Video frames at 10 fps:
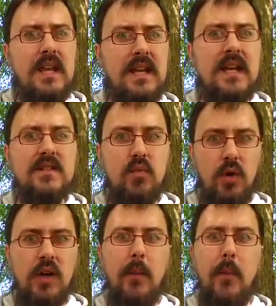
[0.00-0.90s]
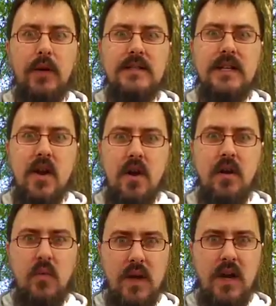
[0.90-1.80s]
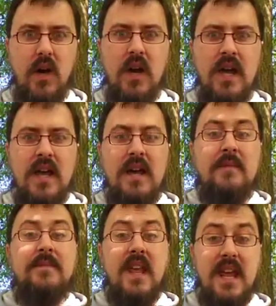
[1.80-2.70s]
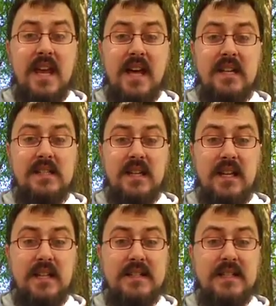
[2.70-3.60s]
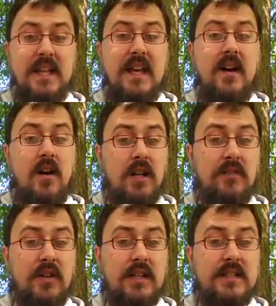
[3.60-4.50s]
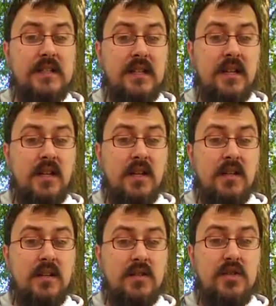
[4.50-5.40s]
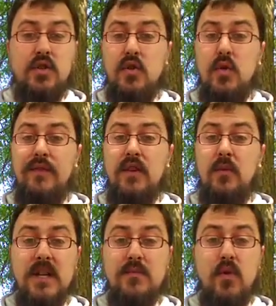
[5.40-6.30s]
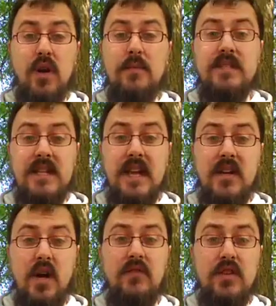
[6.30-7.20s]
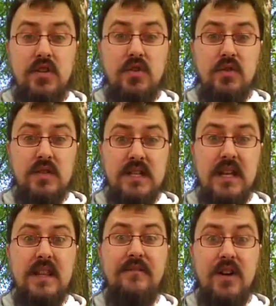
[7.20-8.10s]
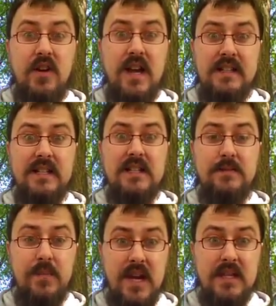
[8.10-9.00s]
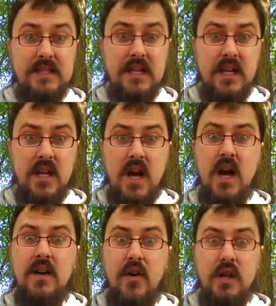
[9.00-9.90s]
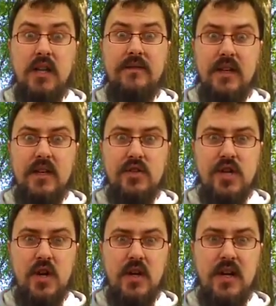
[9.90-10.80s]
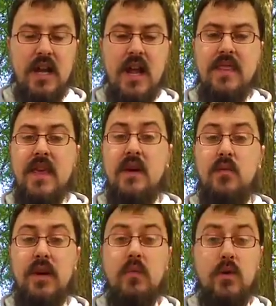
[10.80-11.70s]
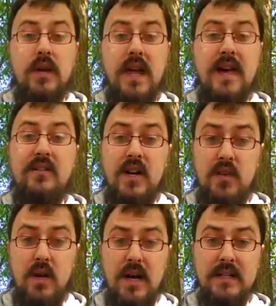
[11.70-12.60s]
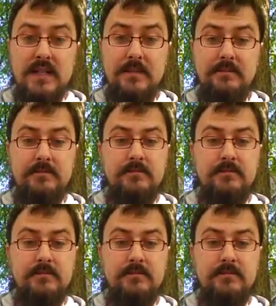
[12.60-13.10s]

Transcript: It has worked pretty darn well, and it's led all of us to feel much more up to date on the news in the very hectic space of online video sharing than we would have otherwise.